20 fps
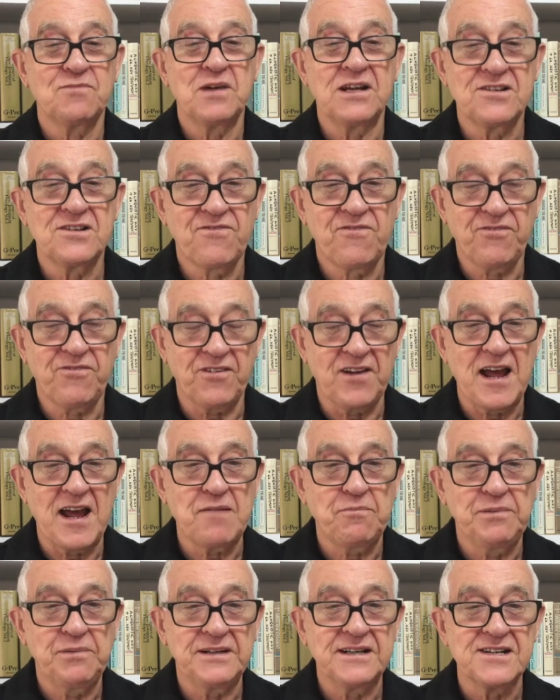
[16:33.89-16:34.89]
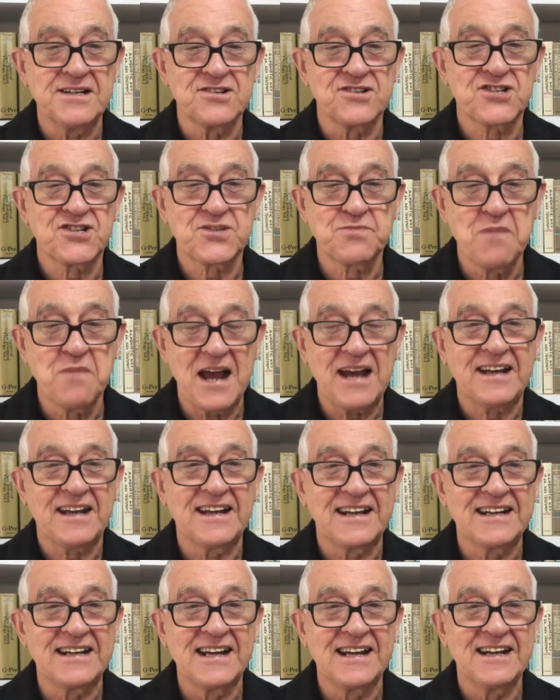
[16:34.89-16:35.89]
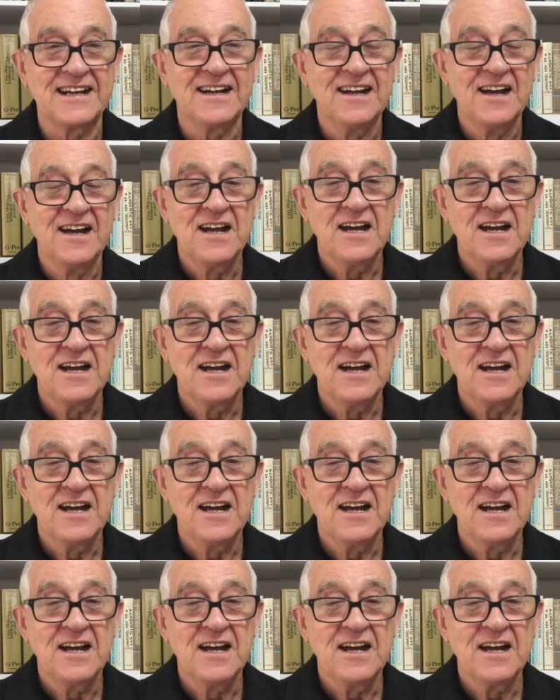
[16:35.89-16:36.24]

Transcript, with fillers: be flapping and smacking their